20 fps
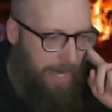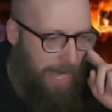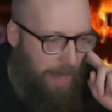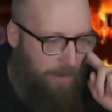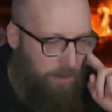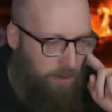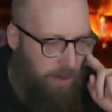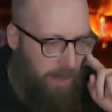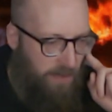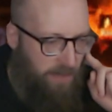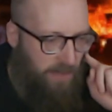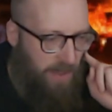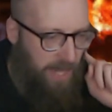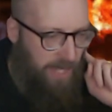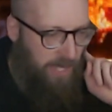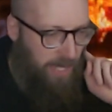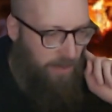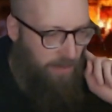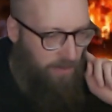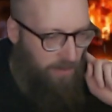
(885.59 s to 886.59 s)
after a
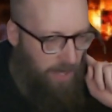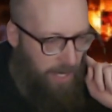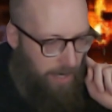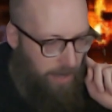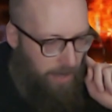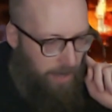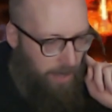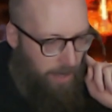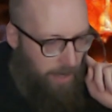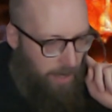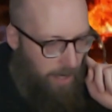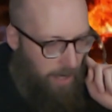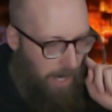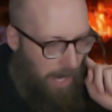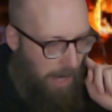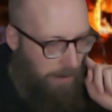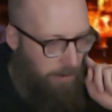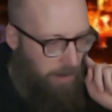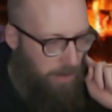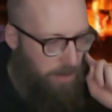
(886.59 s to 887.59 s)
fainting fit,
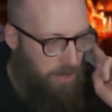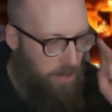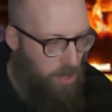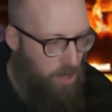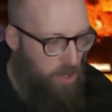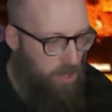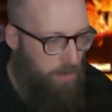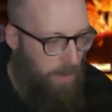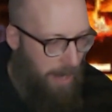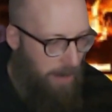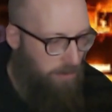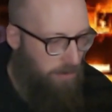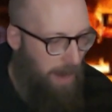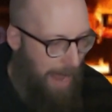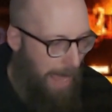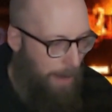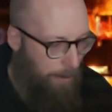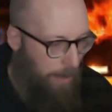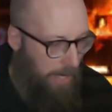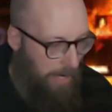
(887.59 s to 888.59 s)
I renewed my
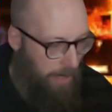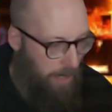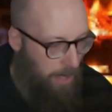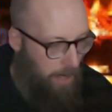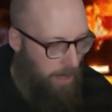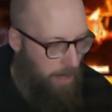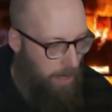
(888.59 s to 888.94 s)
rapping,